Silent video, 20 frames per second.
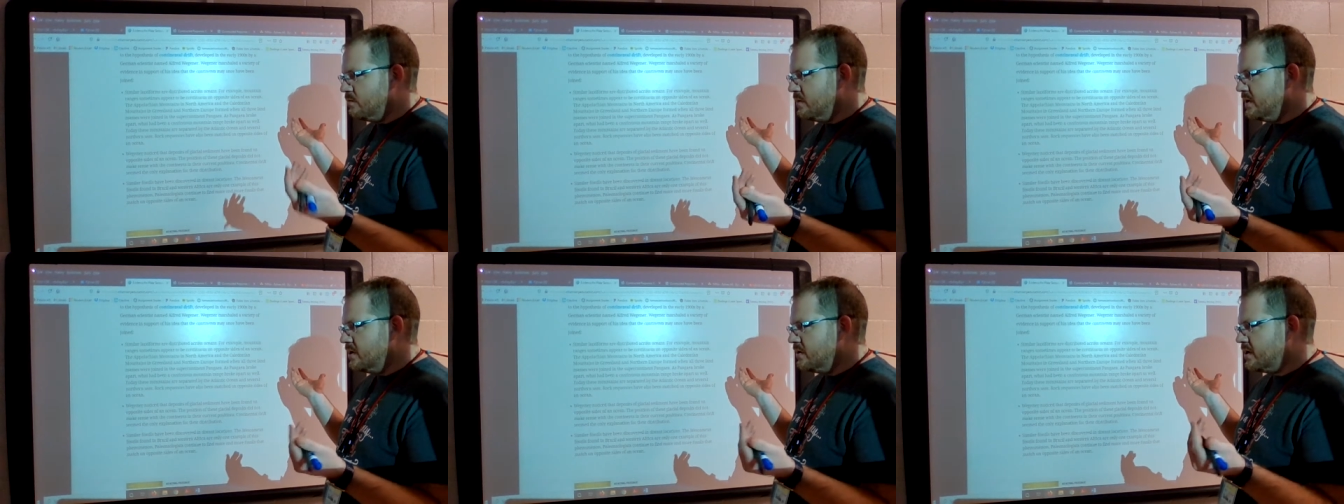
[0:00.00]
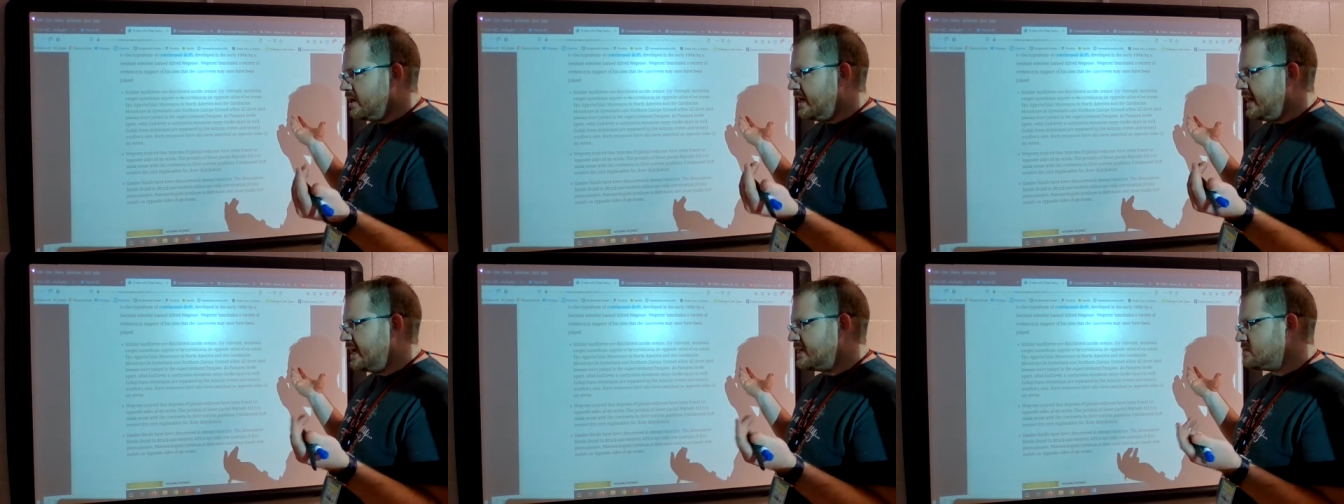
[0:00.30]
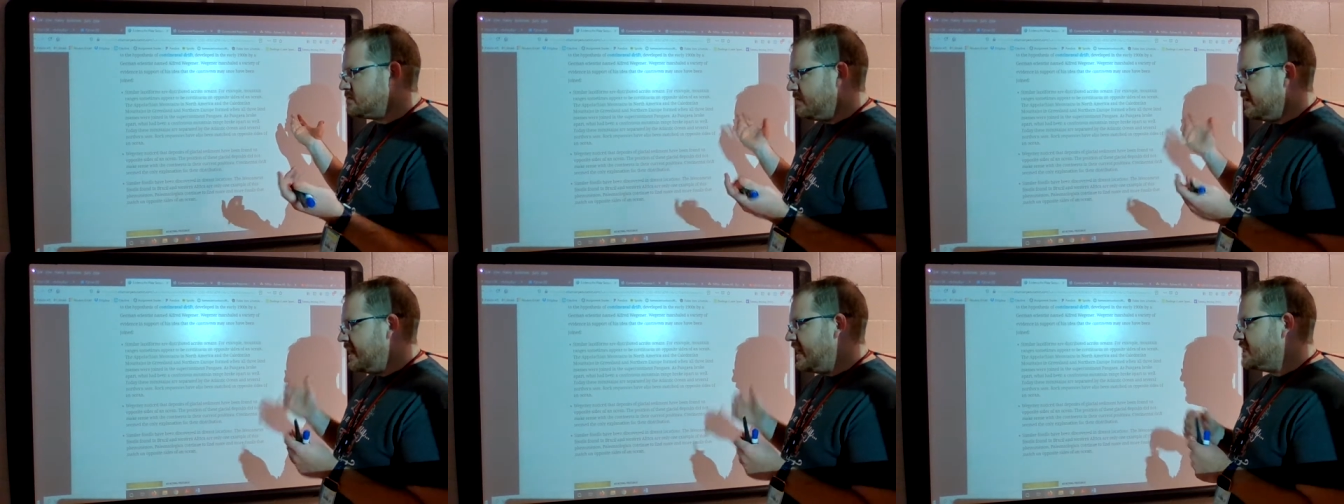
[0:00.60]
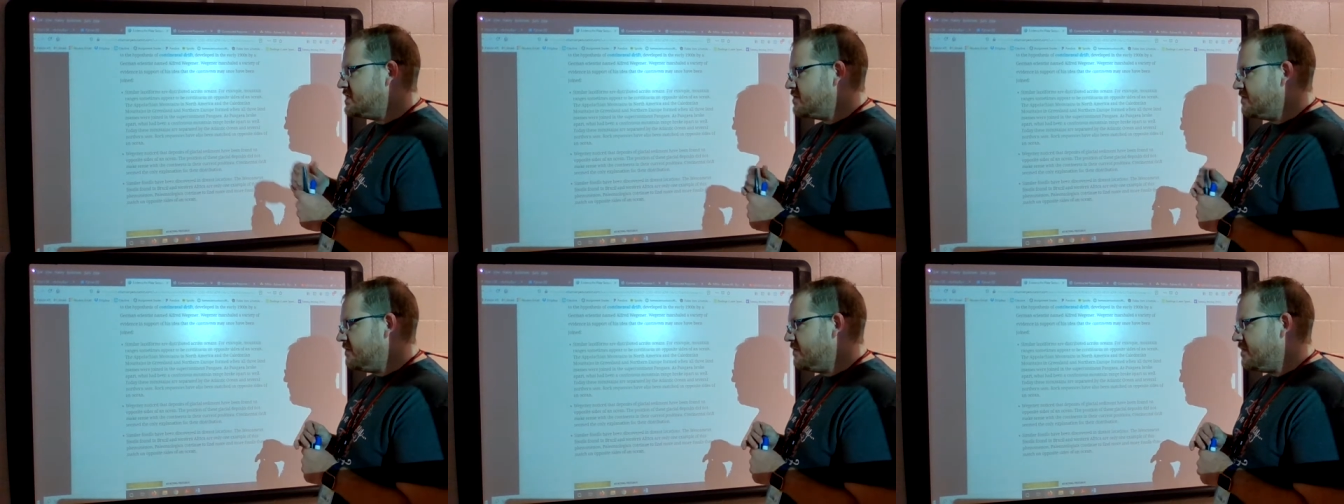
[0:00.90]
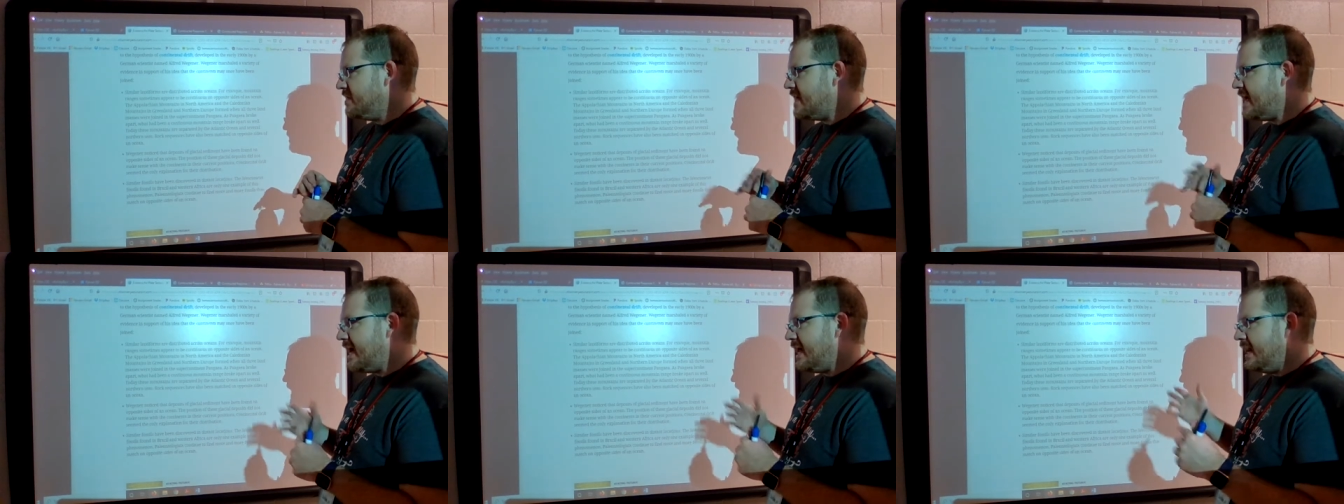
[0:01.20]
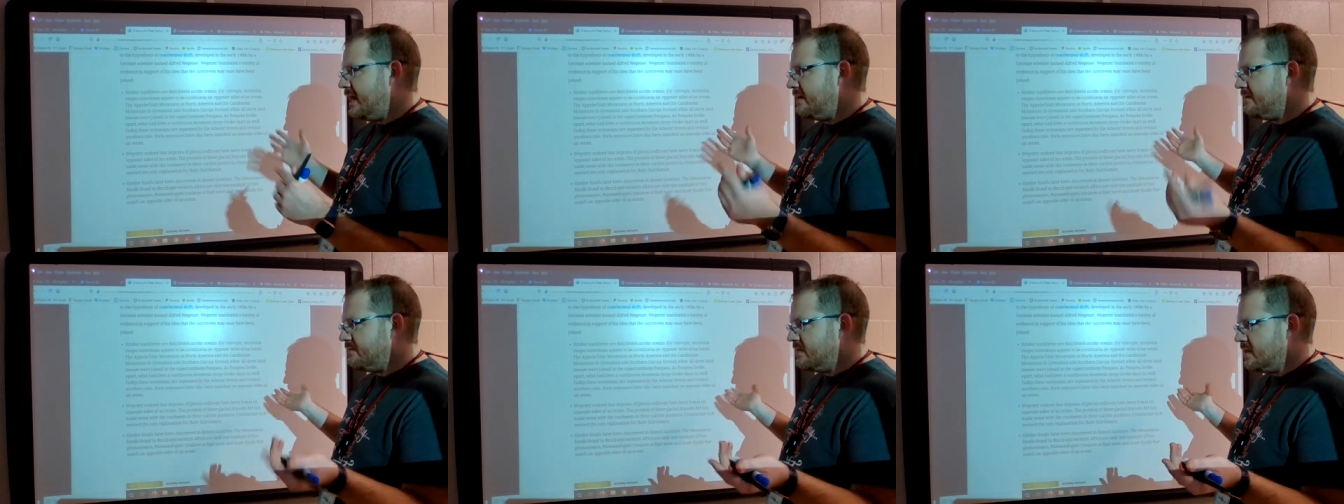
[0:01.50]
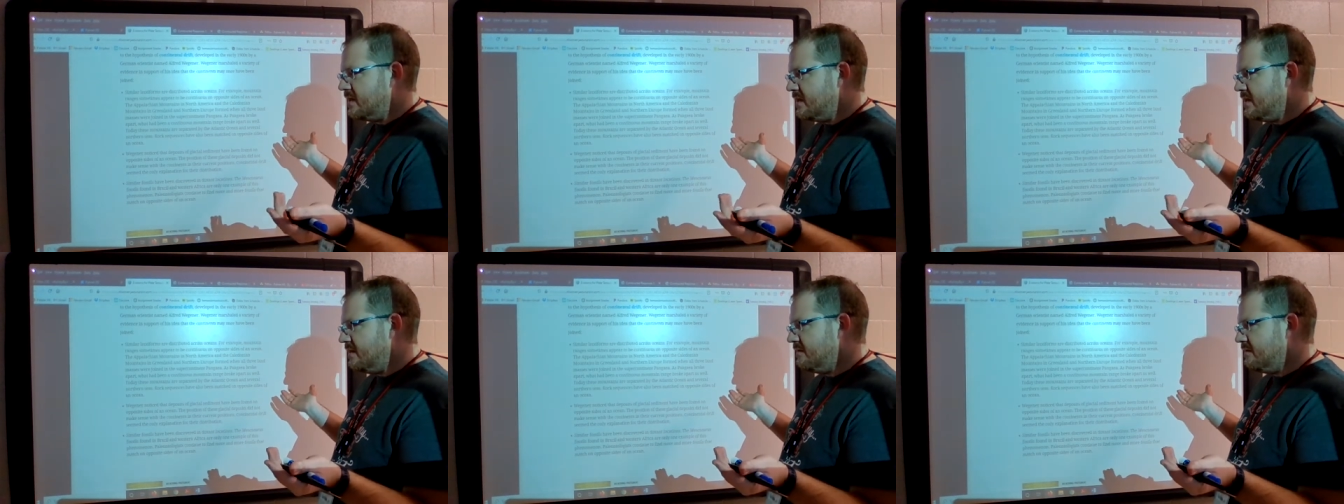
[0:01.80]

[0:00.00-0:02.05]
real good explanation for that if the,